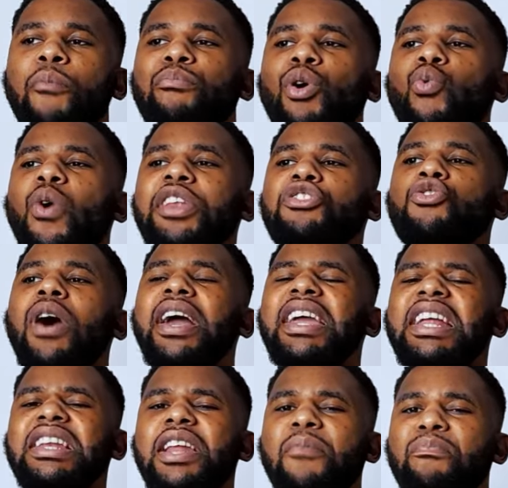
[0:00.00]
But when you are
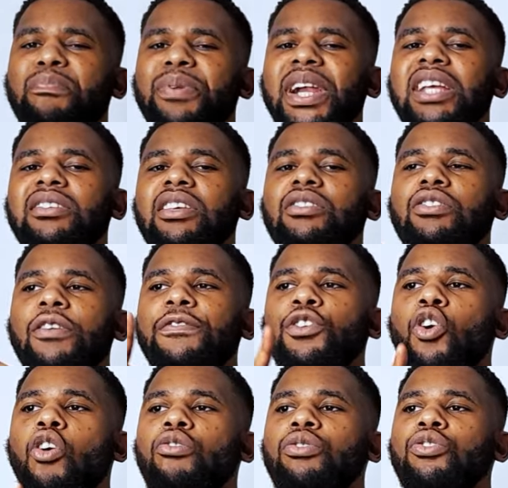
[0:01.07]
in the presence of
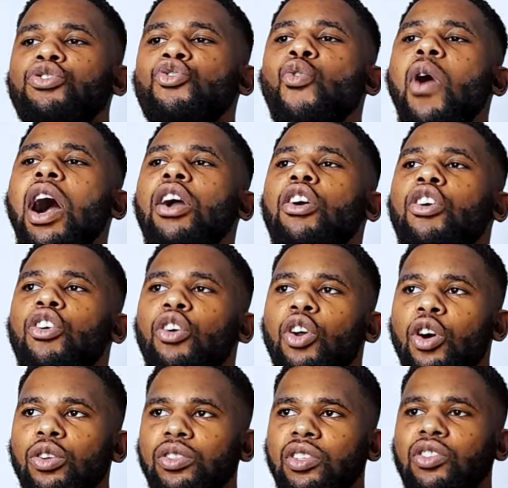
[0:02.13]
God, you are
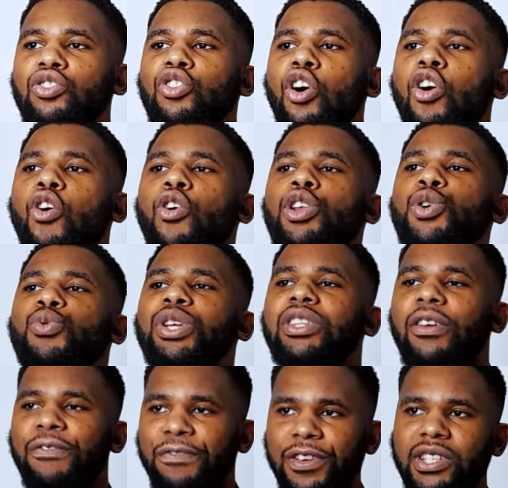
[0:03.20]
clothed not only with
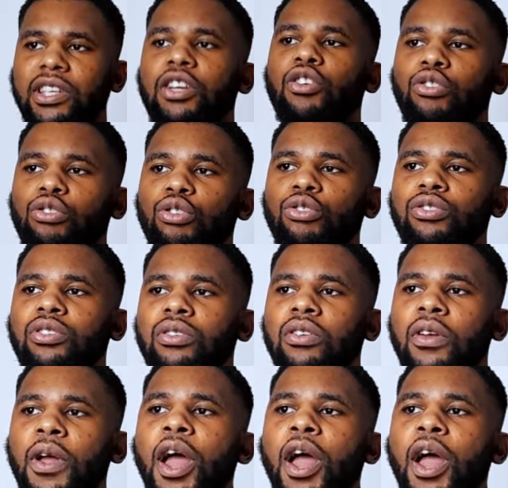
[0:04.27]
the physical clothes,